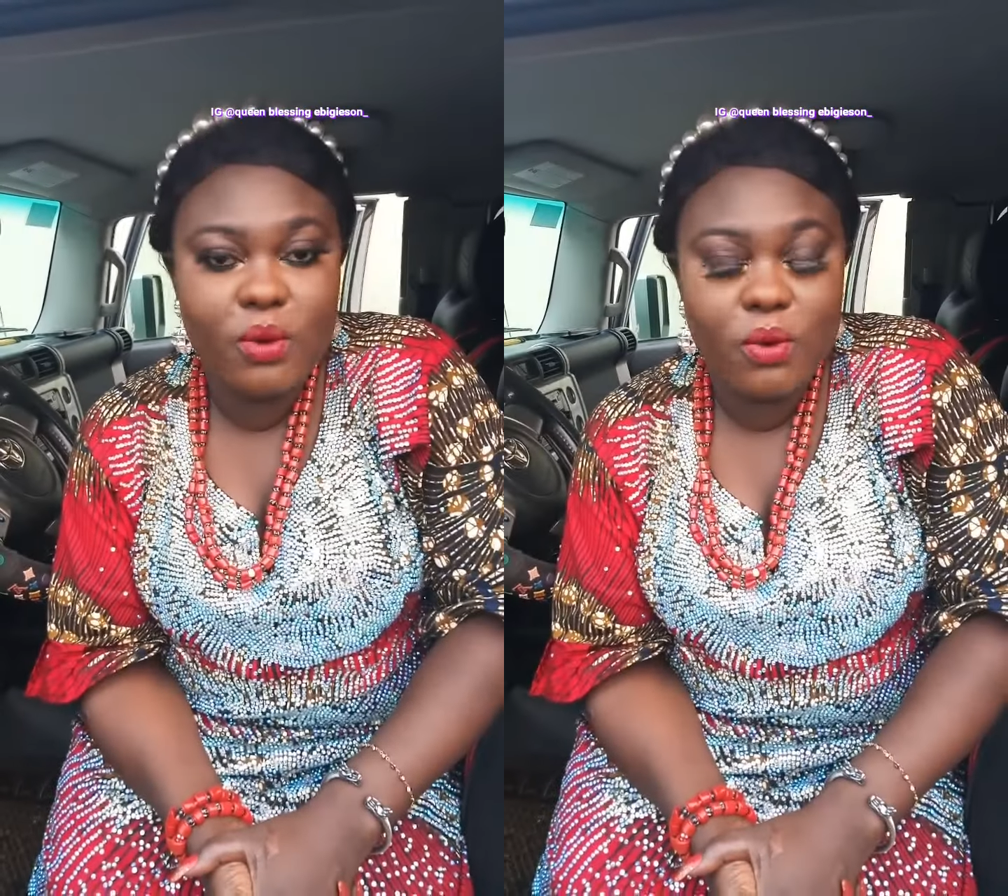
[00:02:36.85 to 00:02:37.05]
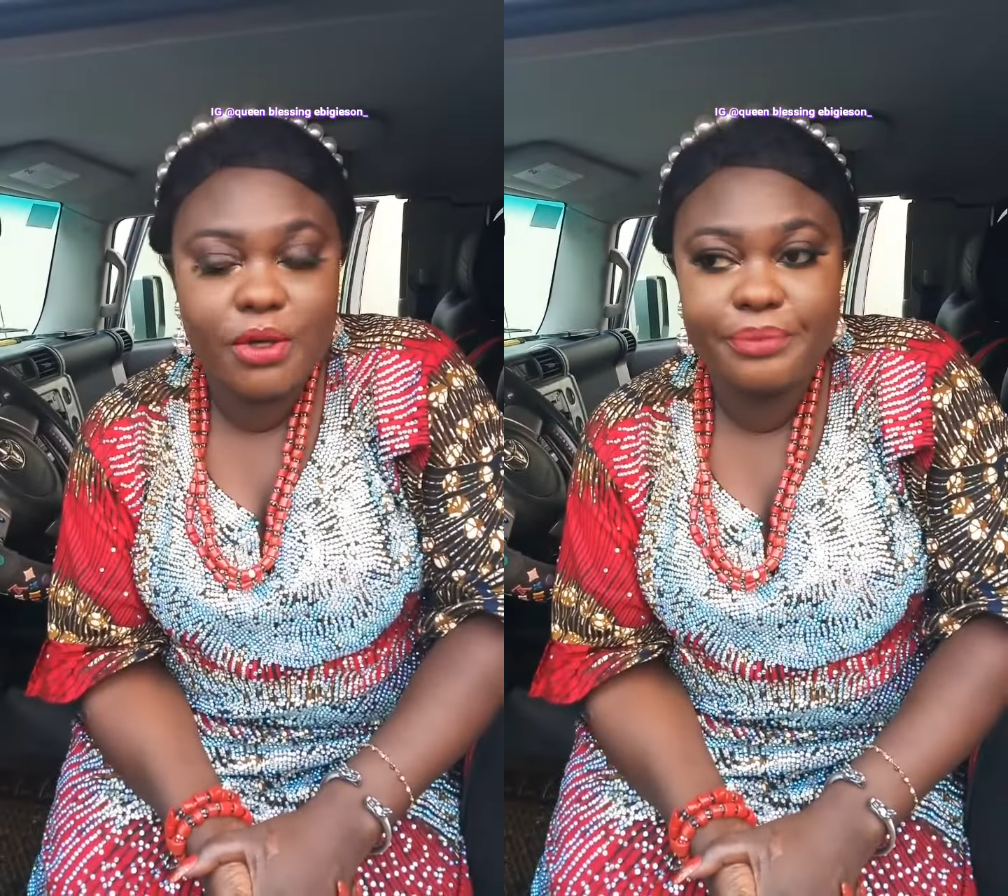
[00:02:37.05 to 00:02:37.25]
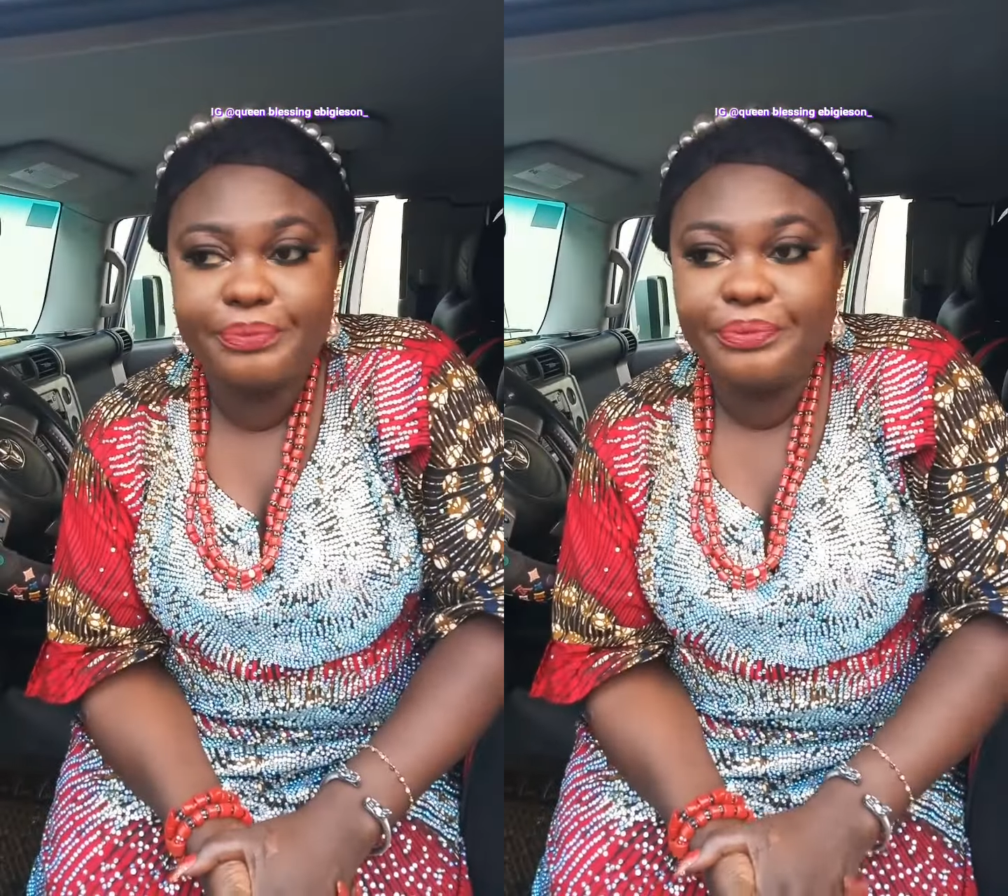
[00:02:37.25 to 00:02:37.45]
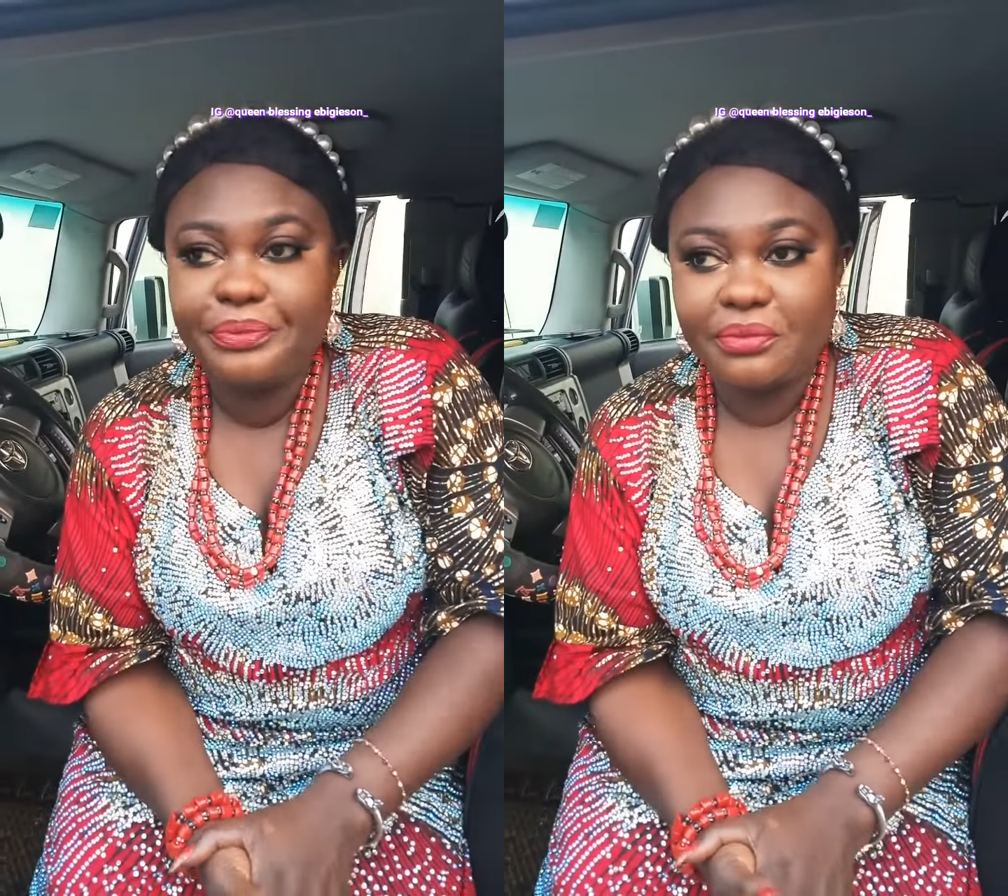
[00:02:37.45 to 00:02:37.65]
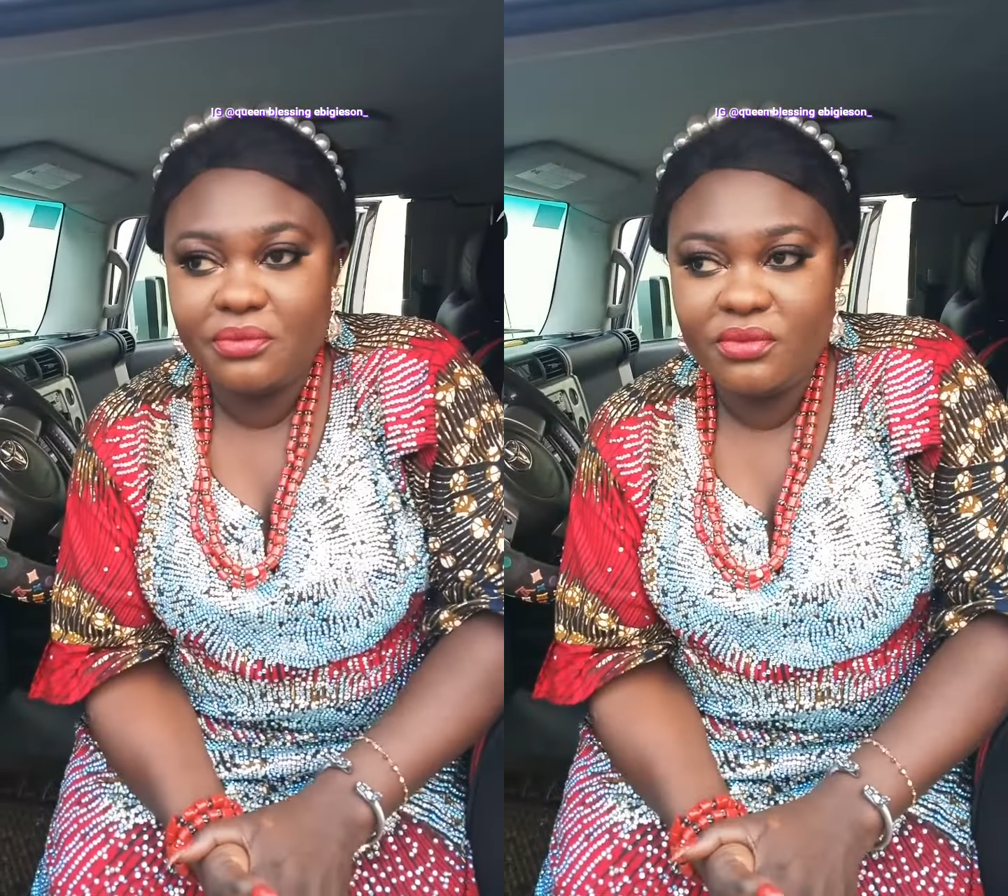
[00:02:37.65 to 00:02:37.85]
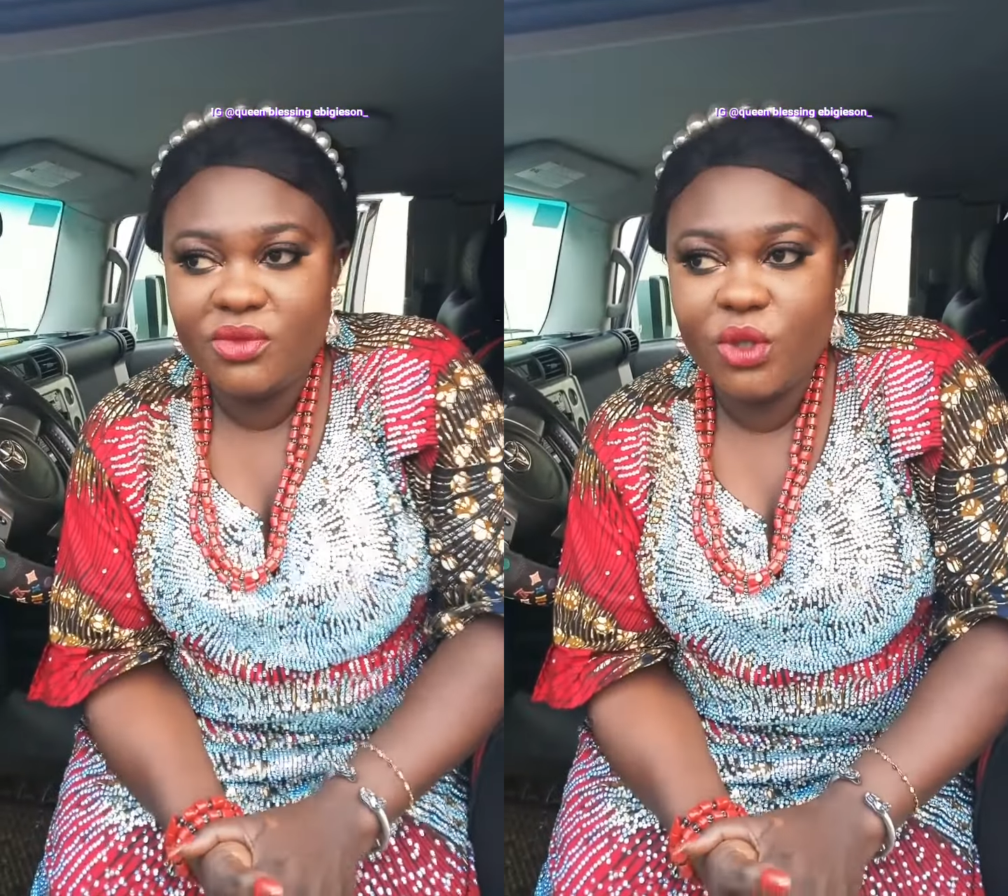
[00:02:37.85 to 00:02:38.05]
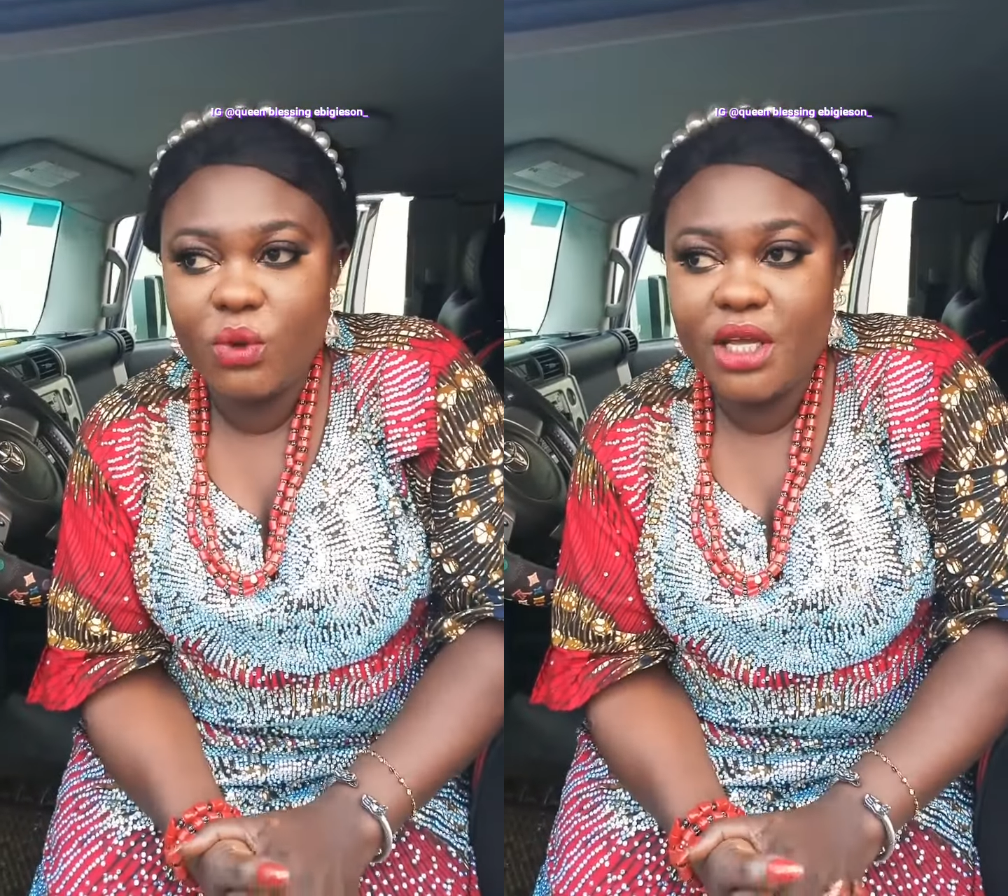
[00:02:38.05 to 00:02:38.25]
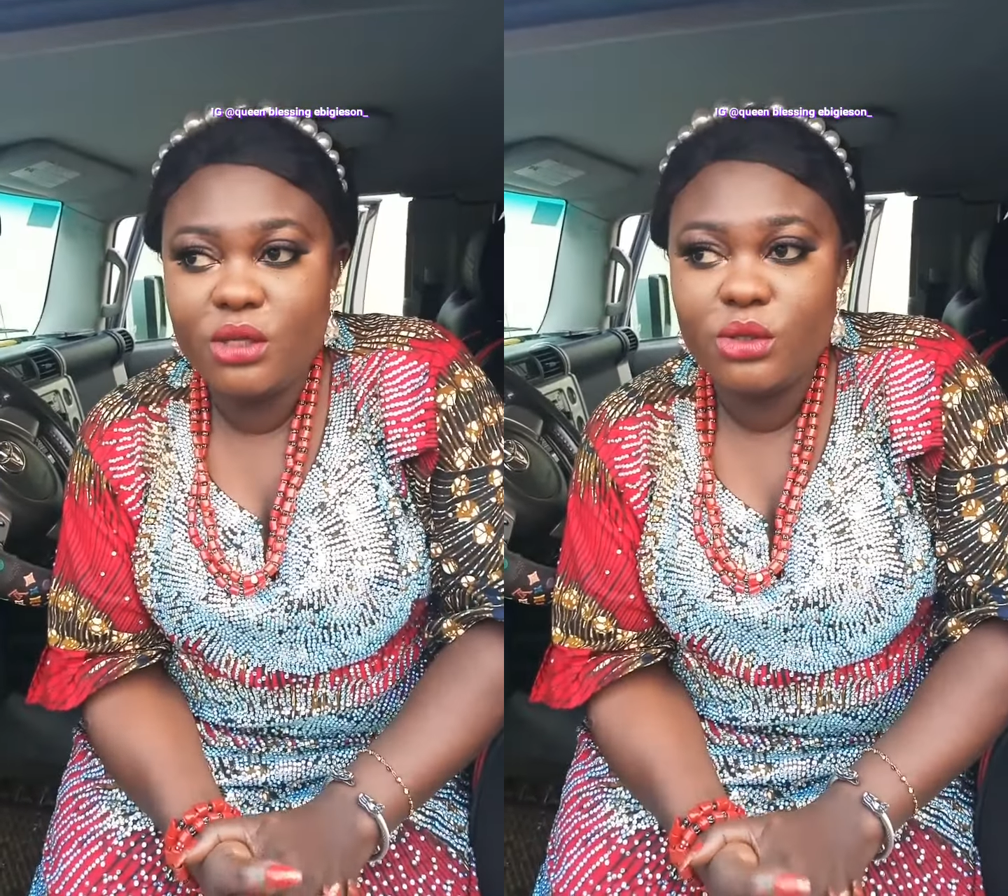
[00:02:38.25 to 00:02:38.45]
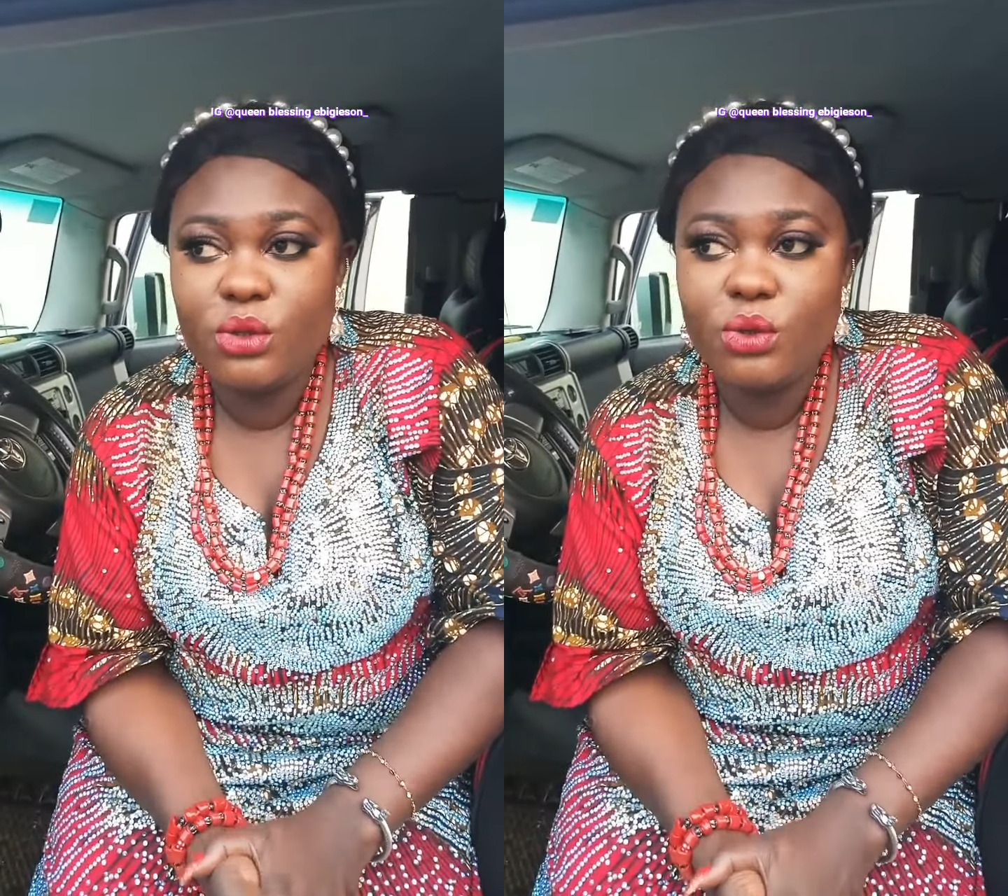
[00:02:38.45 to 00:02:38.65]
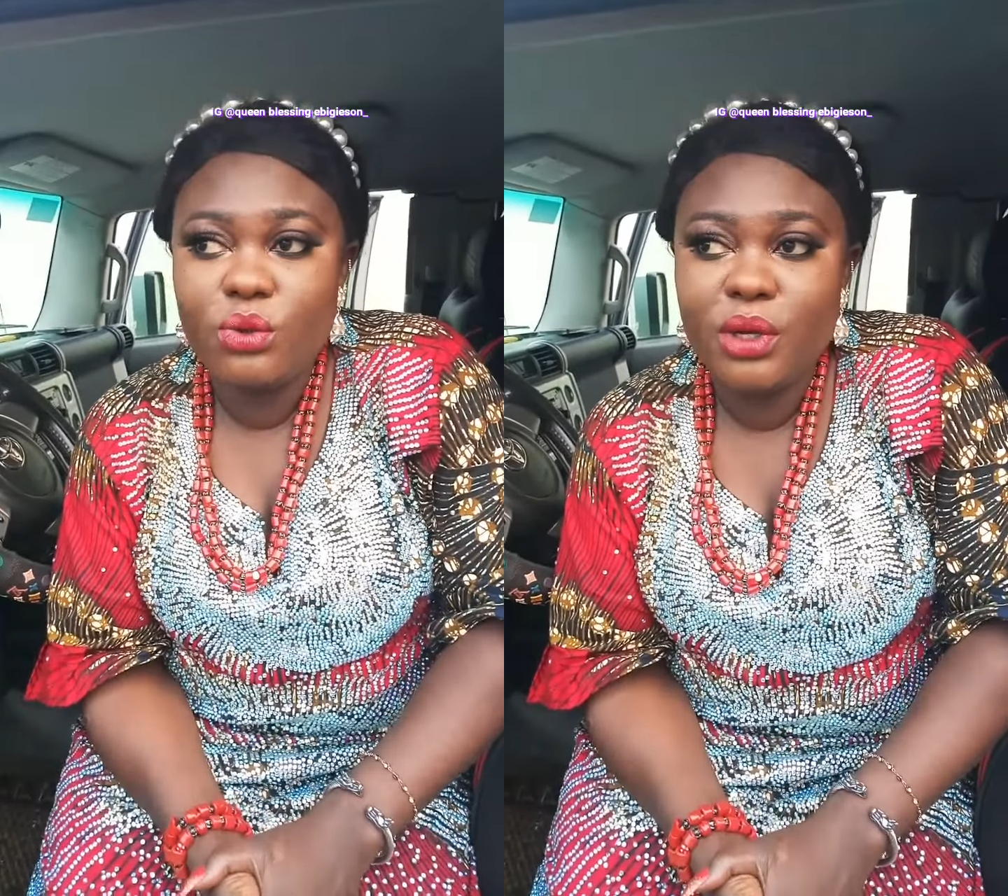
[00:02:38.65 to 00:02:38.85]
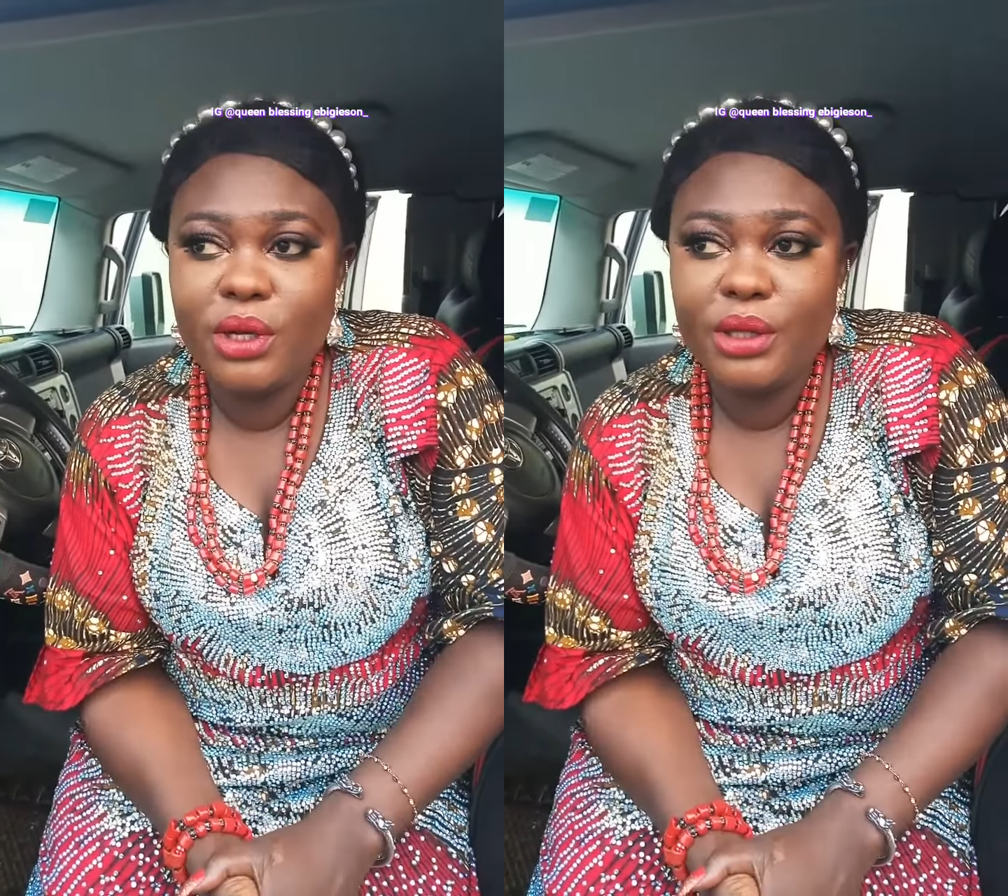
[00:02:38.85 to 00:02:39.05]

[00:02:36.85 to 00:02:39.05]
one. Okay, so